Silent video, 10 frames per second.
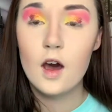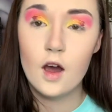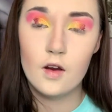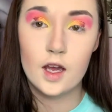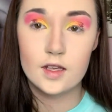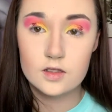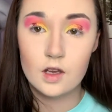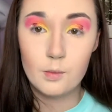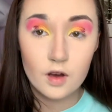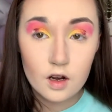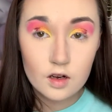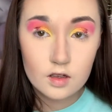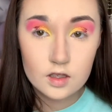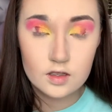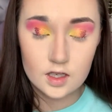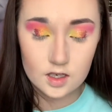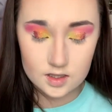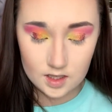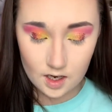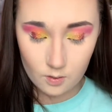Okay, so I put on all the
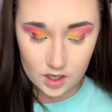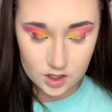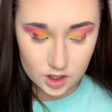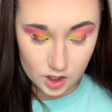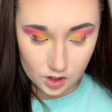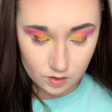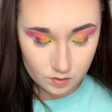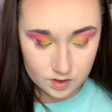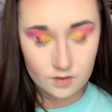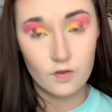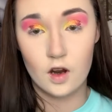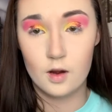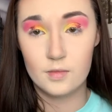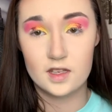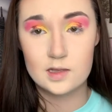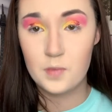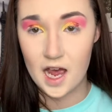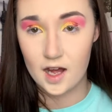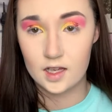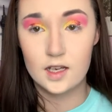glitters that I wanted to use from this
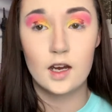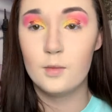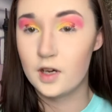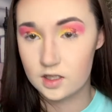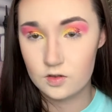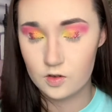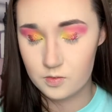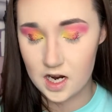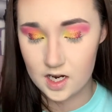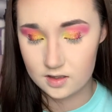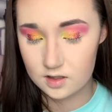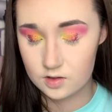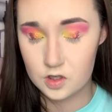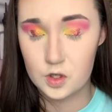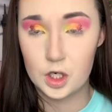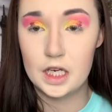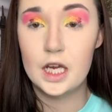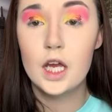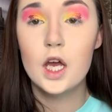palette. I'm not done with my eyes, so don't worry.